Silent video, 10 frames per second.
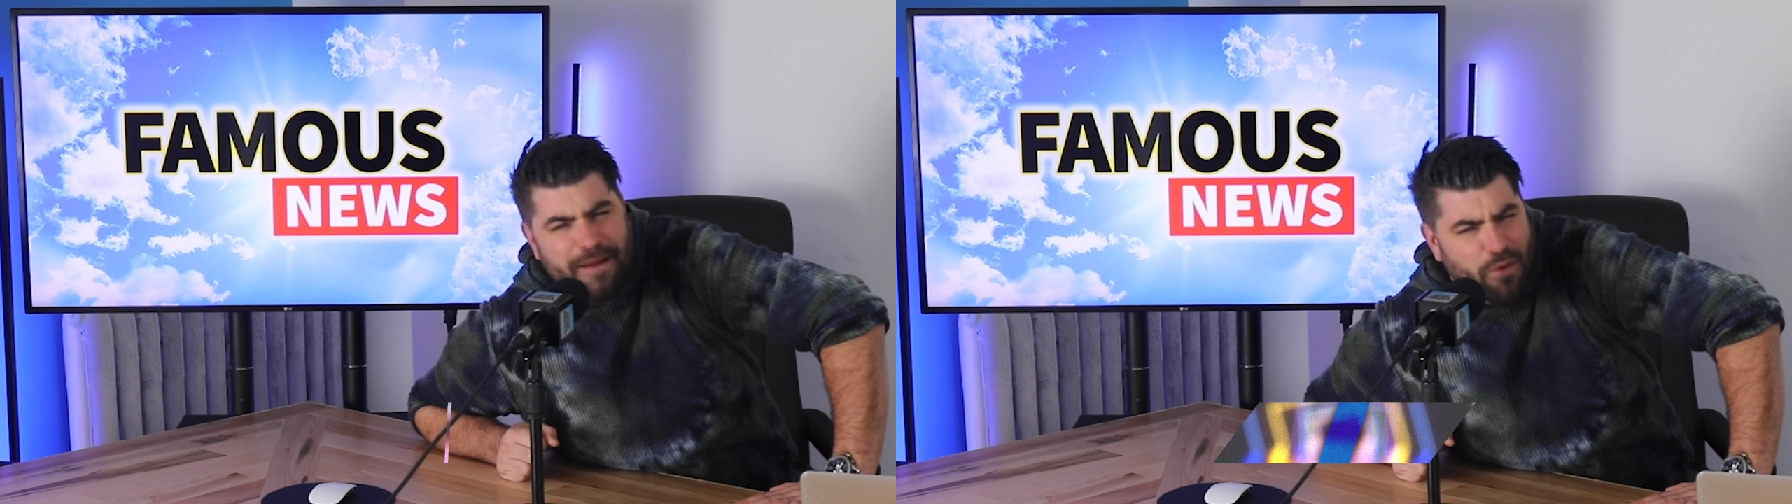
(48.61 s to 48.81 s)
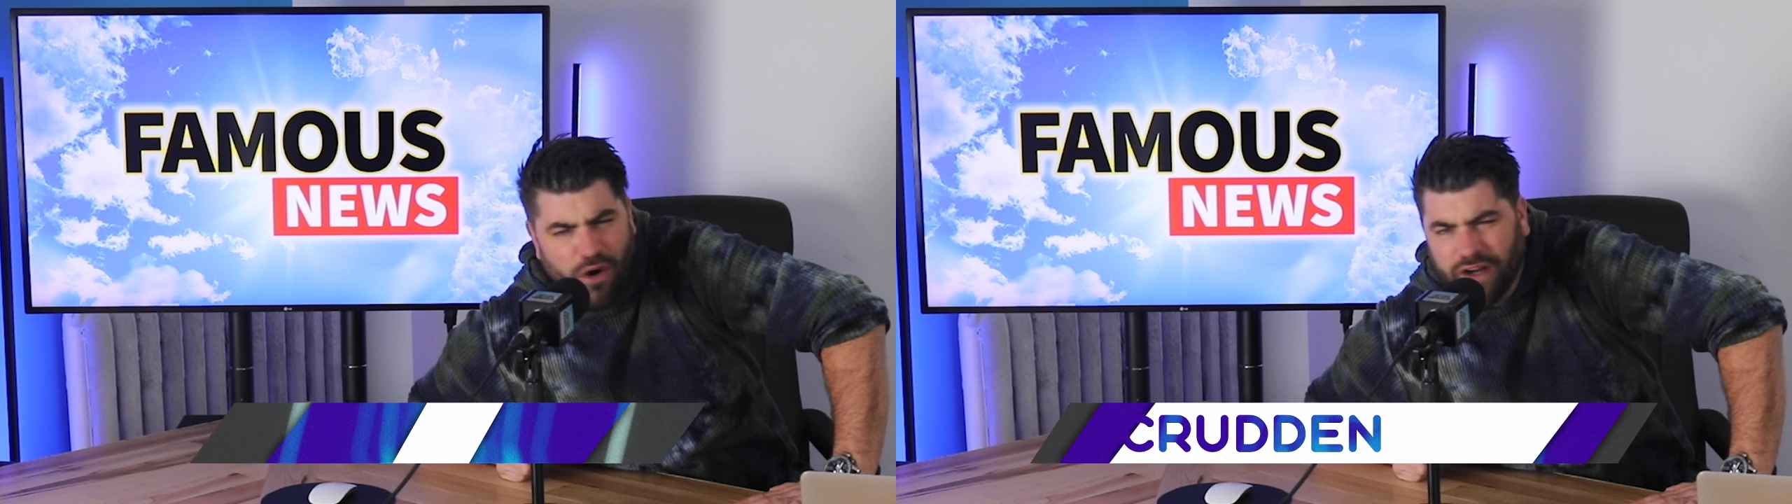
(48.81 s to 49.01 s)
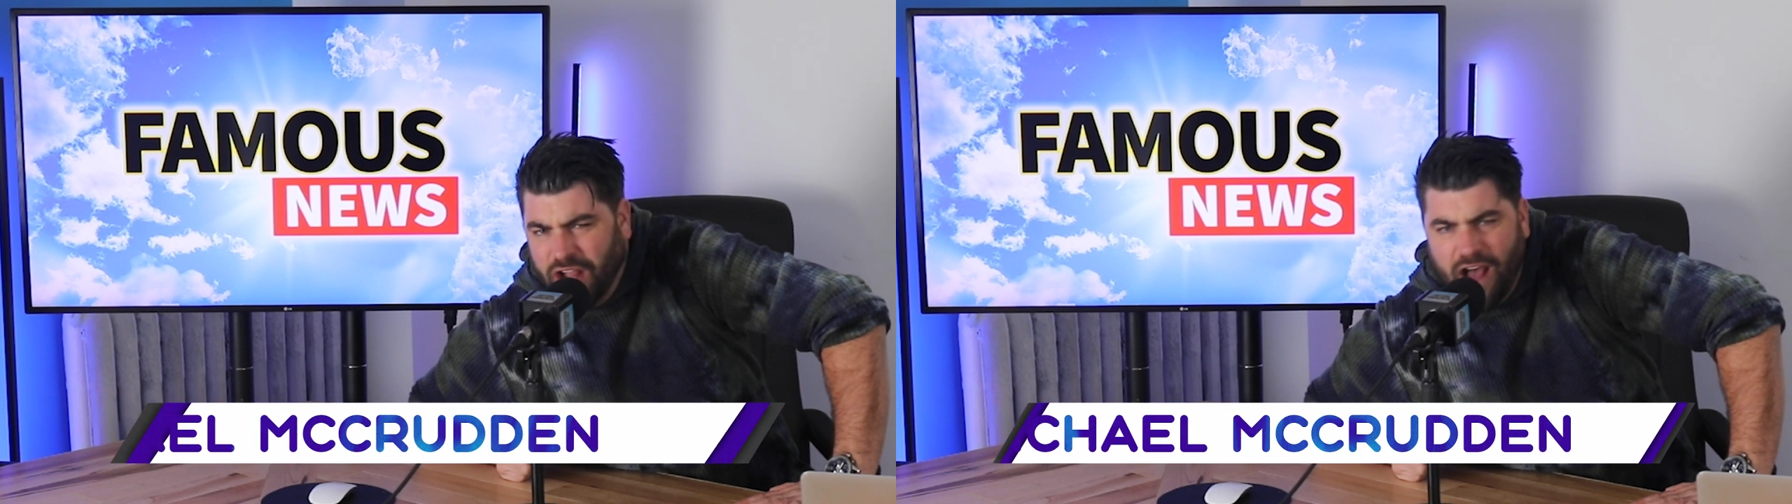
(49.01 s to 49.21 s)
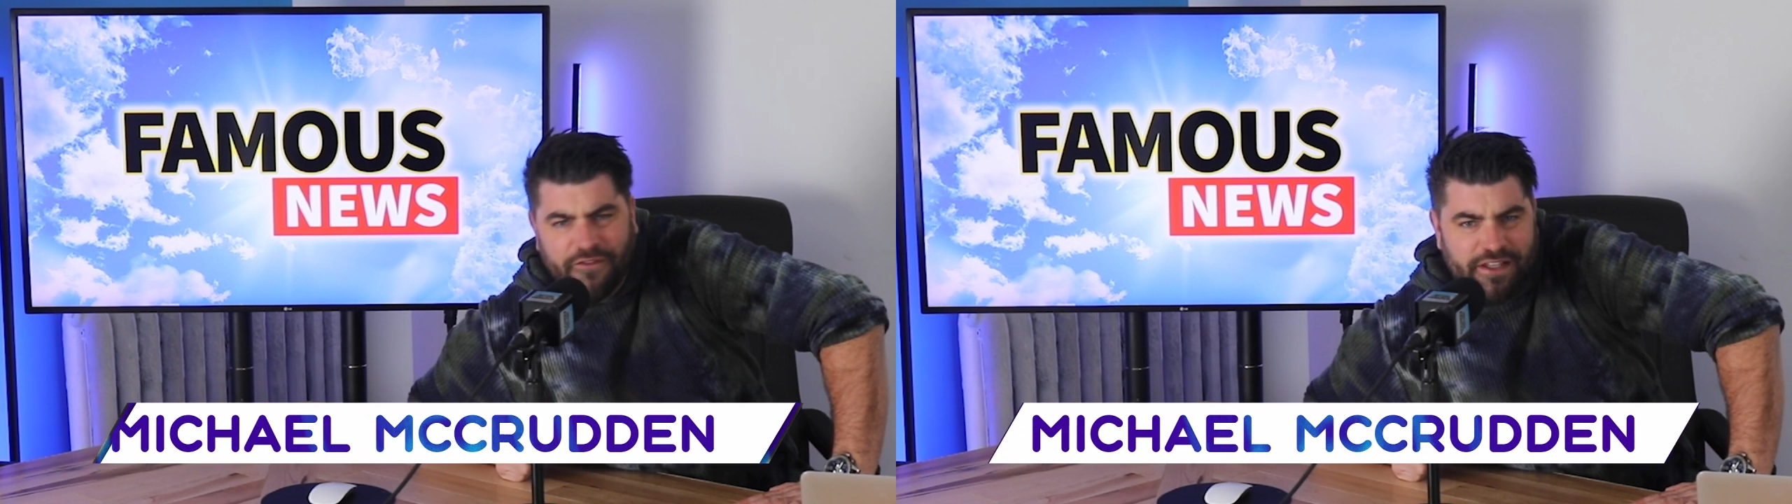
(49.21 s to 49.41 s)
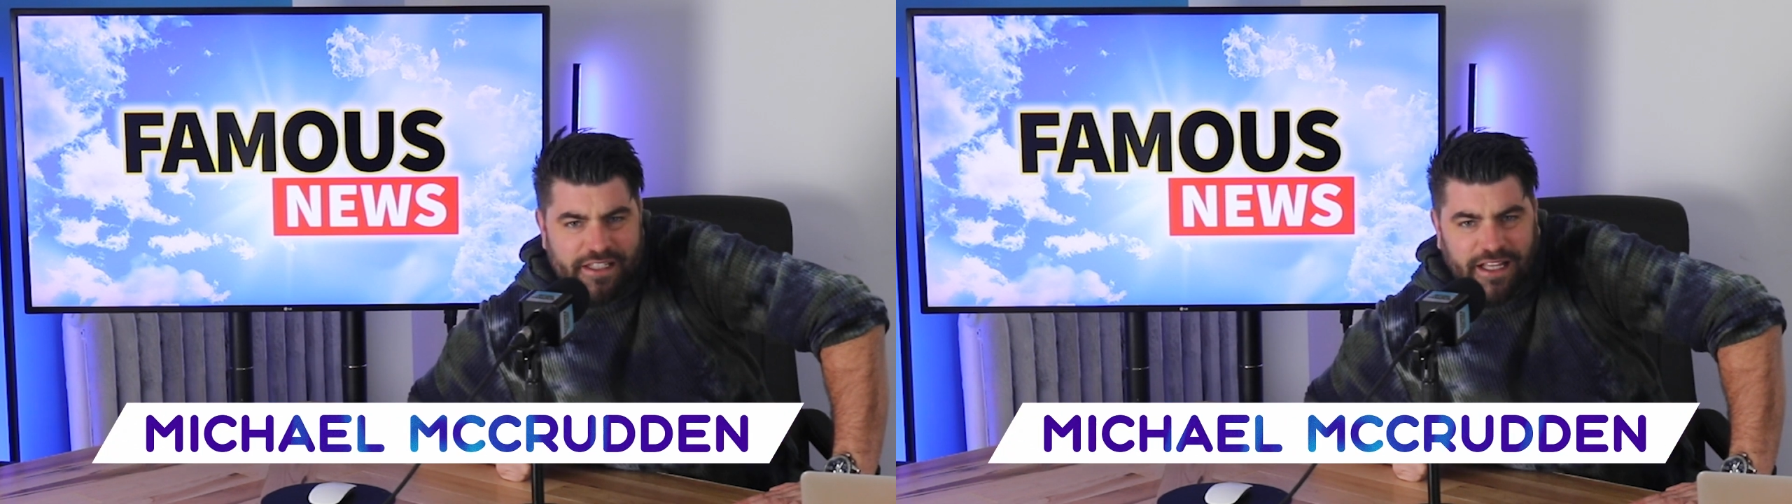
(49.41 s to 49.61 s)
and more on
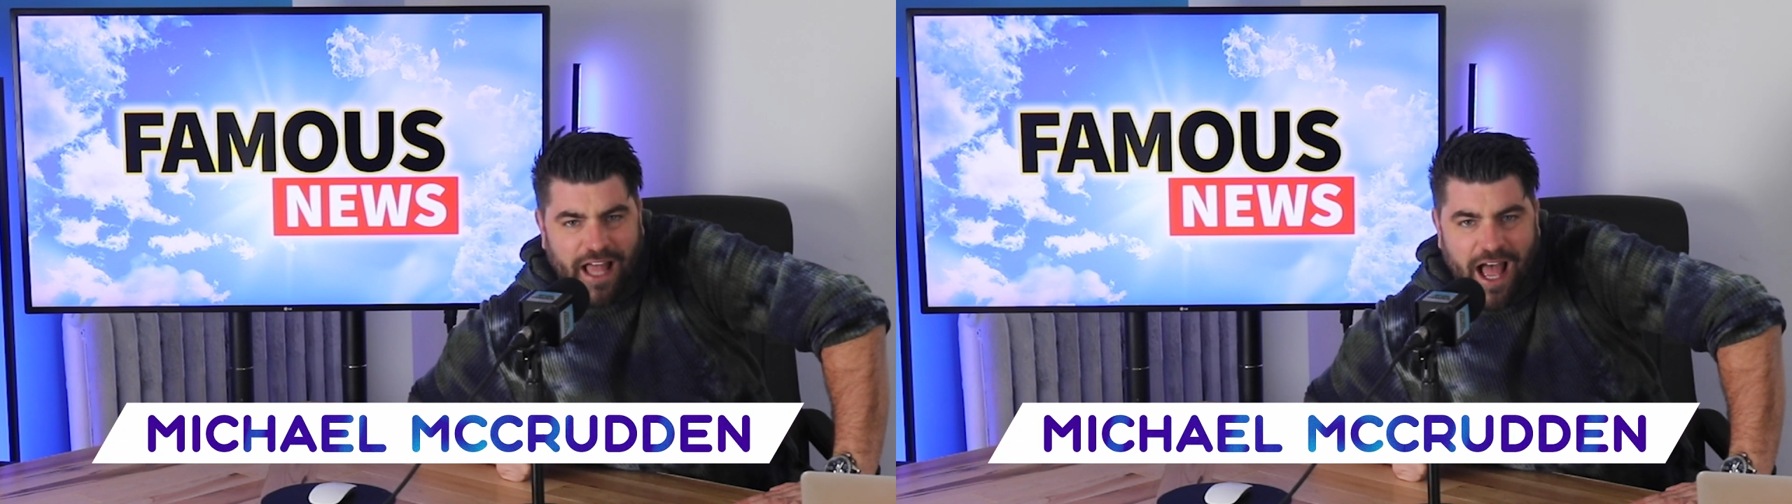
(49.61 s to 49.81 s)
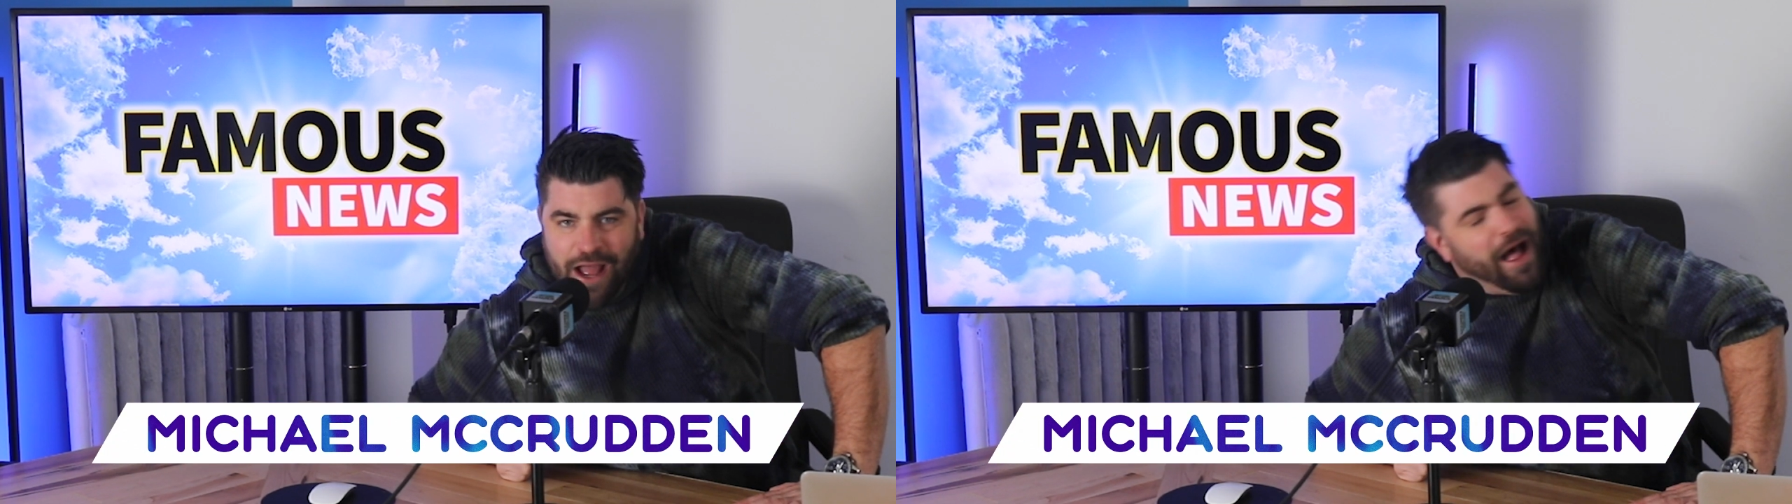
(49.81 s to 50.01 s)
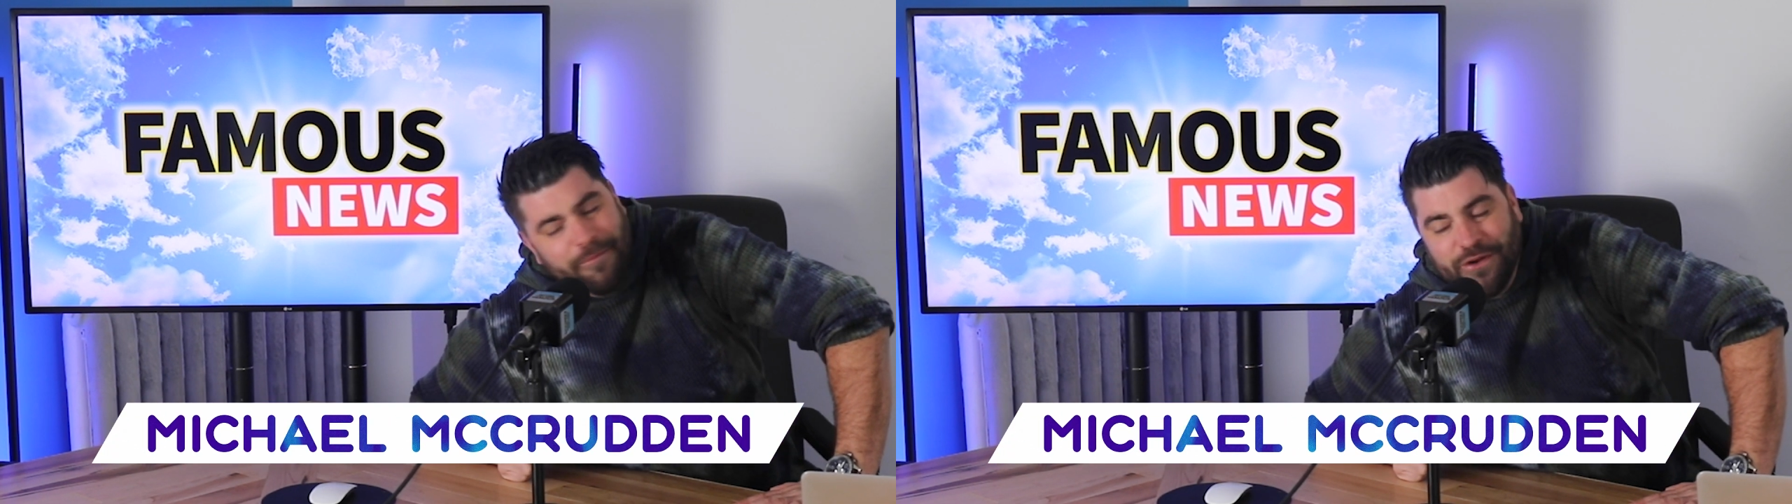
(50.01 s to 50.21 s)
Coffeezilla, well,